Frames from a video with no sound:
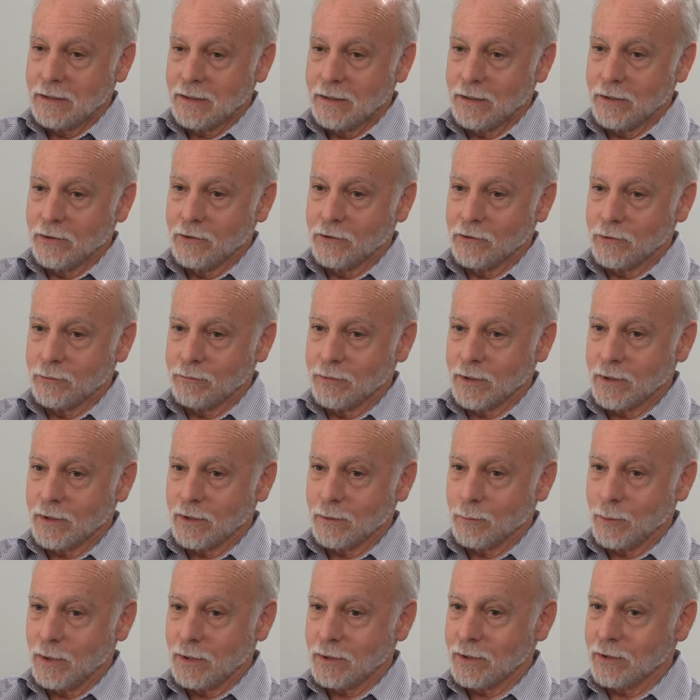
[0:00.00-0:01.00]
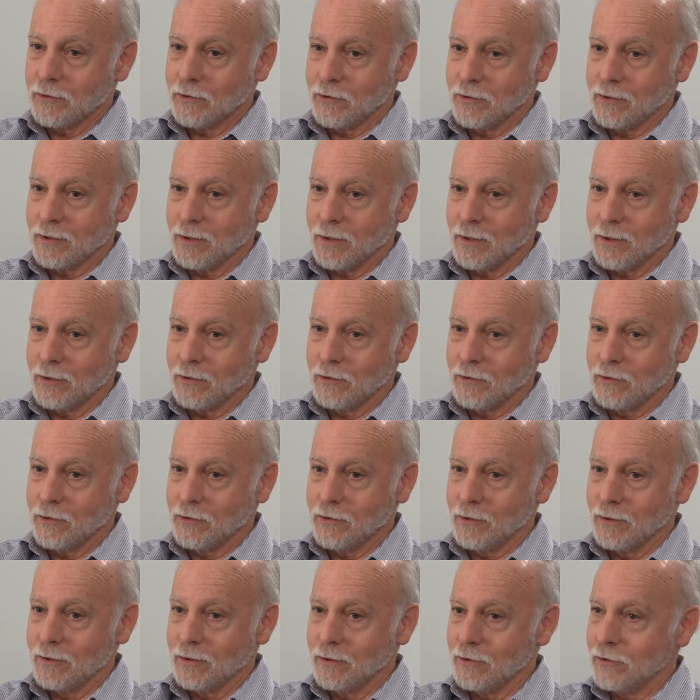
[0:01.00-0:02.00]
is you figure, well,
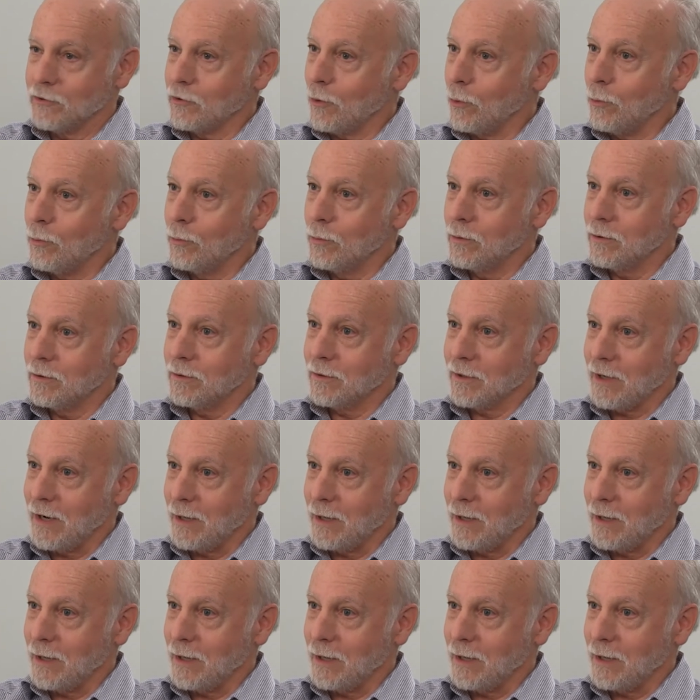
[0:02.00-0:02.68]
it's so